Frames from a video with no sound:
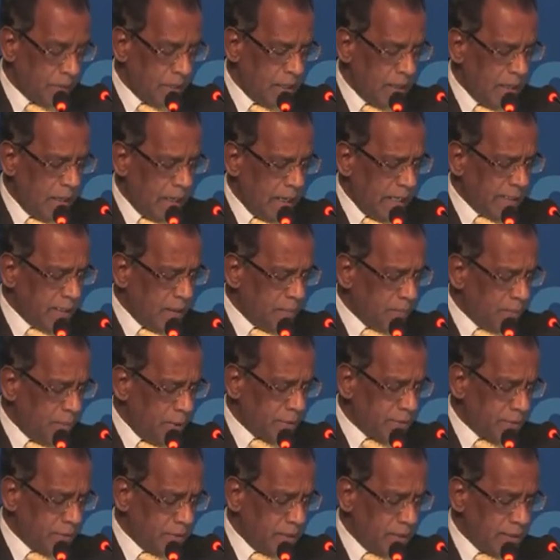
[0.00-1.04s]
I am
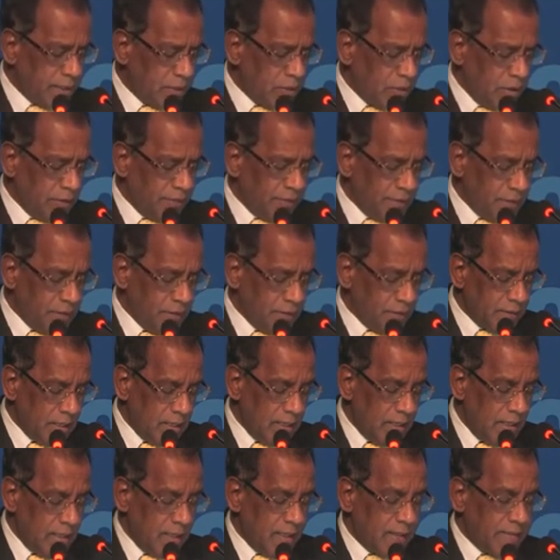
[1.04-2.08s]
personally confident
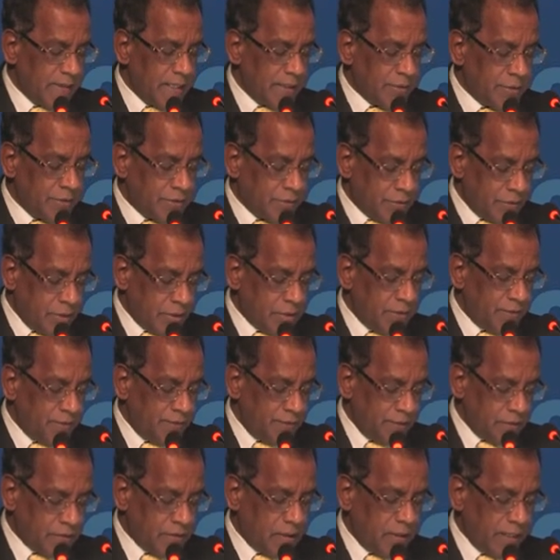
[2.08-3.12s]
that such
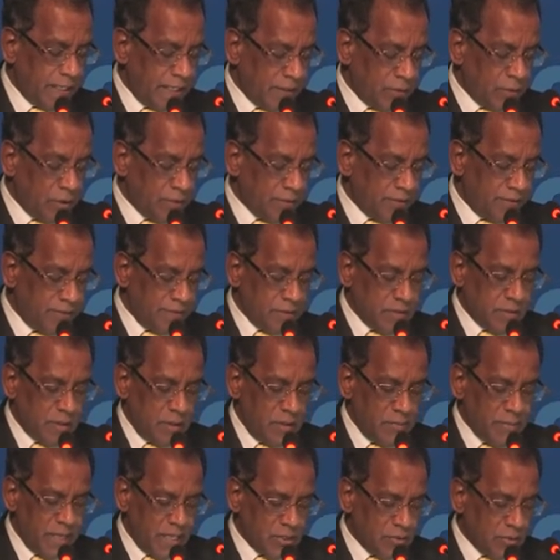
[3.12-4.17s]
fiscal and non-fiscal
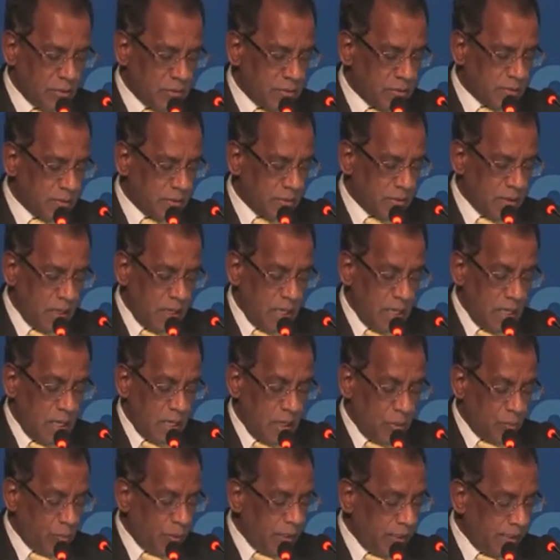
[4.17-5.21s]
measures
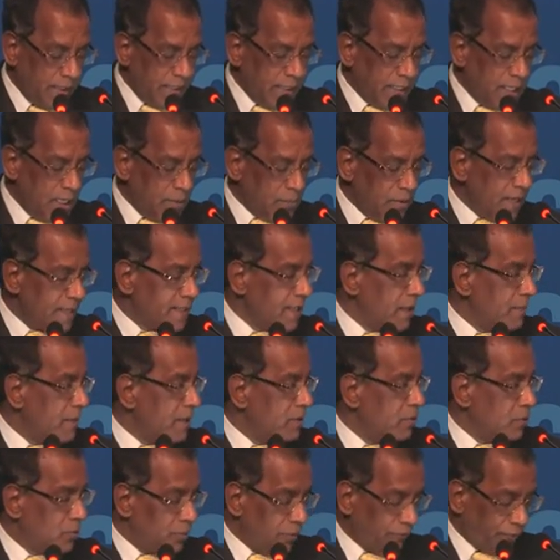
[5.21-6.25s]
will enable SMEs
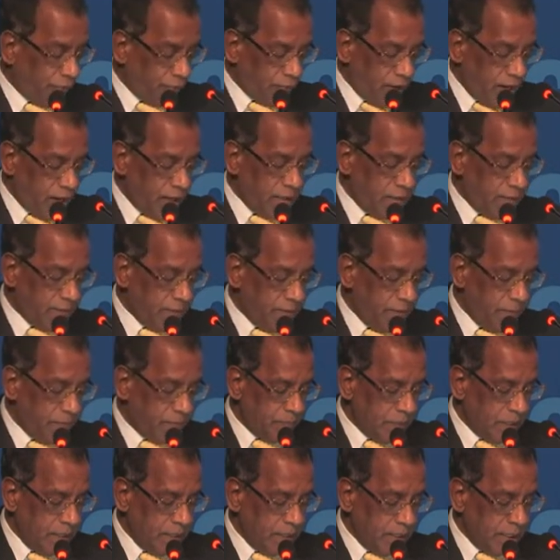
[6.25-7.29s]
to thrive
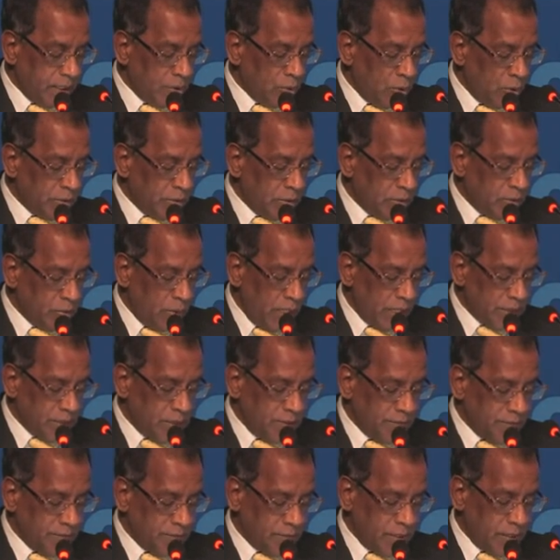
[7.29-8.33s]
in order to
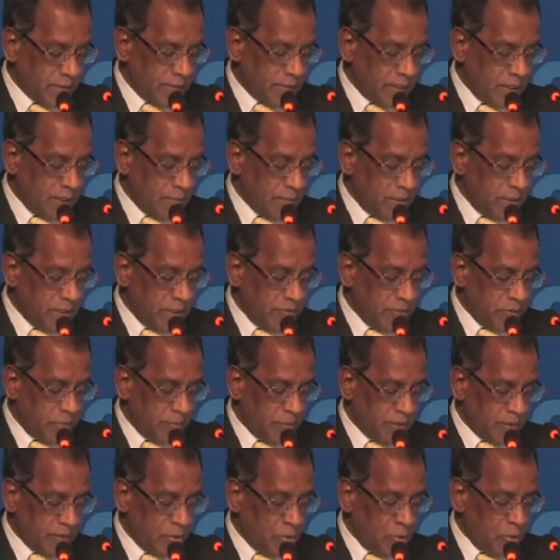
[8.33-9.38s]
achieve sustainable
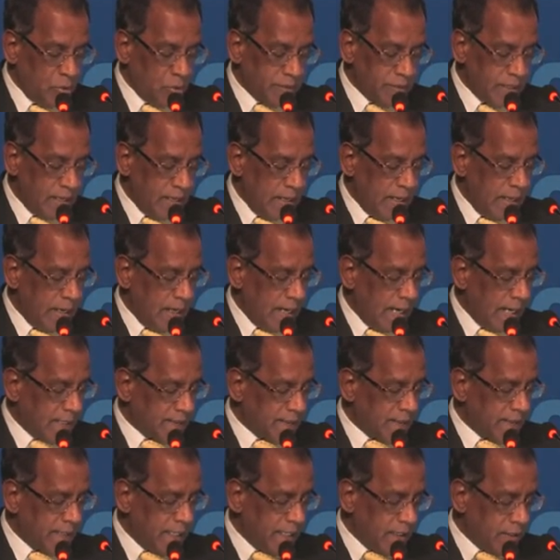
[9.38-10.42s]
development goals as
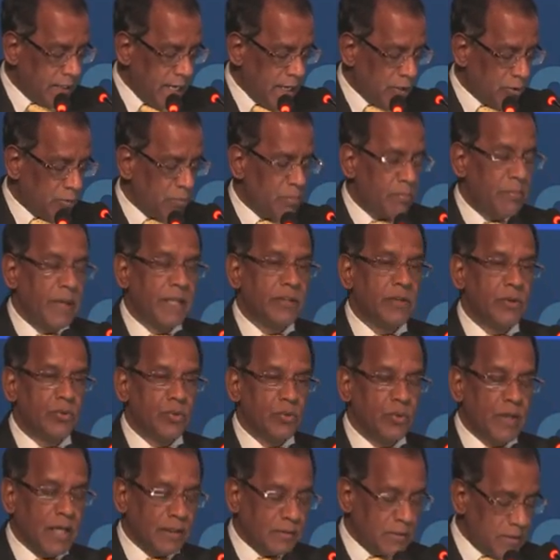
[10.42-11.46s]
laid down by the
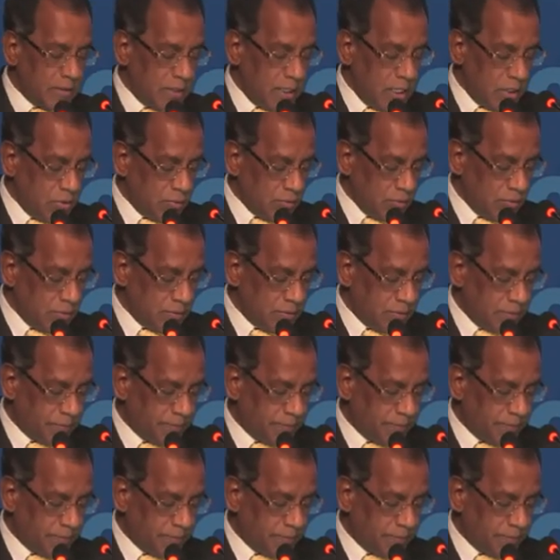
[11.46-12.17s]
United Nations.